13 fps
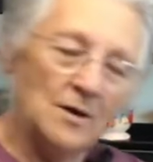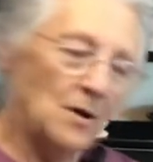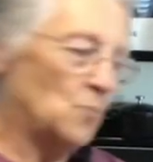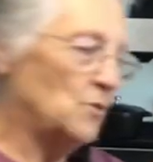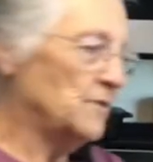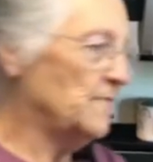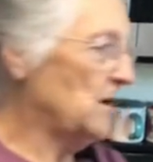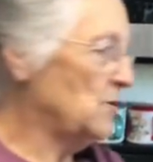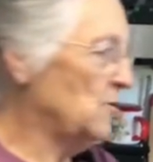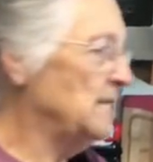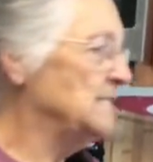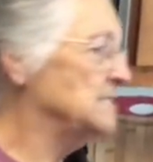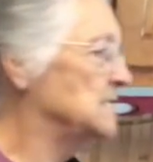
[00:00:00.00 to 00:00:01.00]
uh, one of our
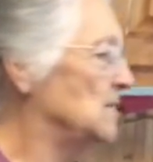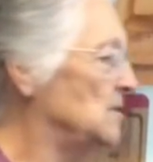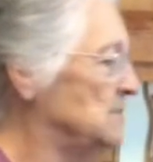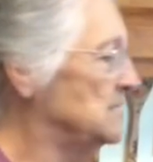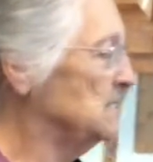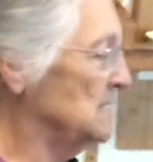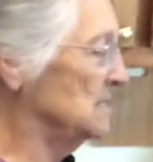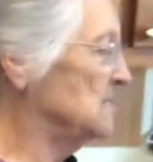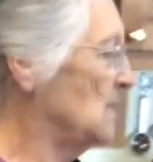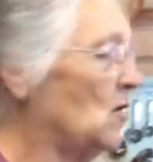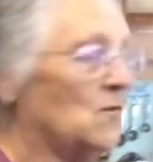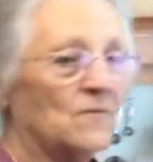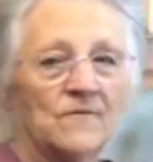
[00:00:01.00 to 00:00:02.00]
grandsons is
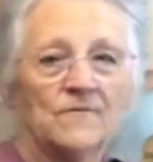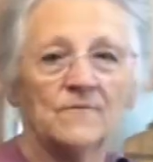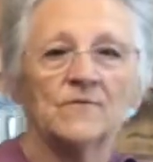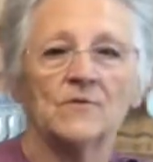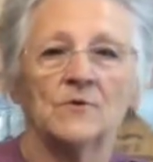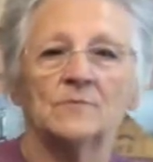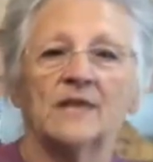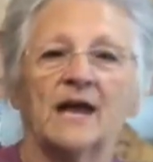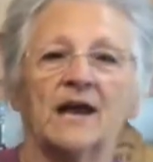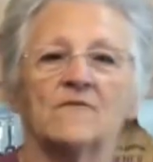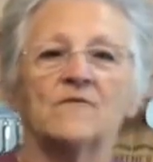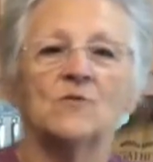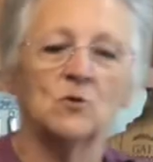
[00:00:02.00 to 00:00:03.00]
home from the
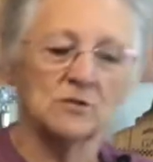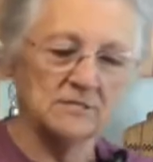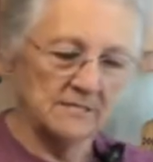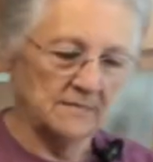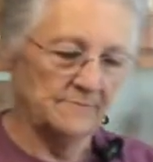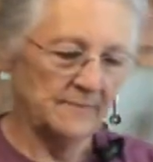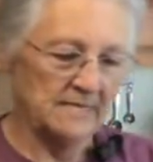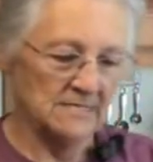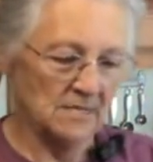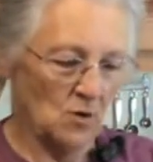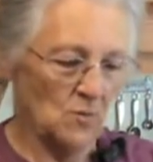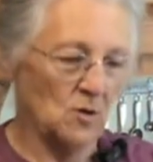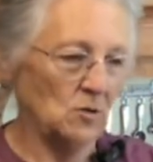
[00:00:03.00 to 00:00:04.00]
Air Force. He's
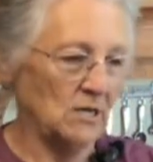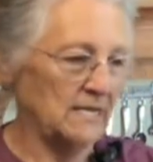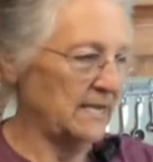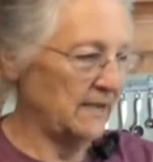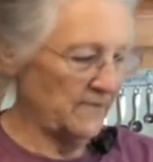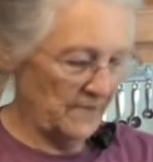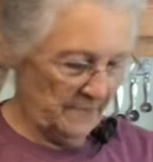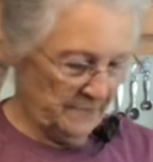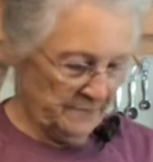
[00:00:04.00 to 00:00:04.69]
home on leave.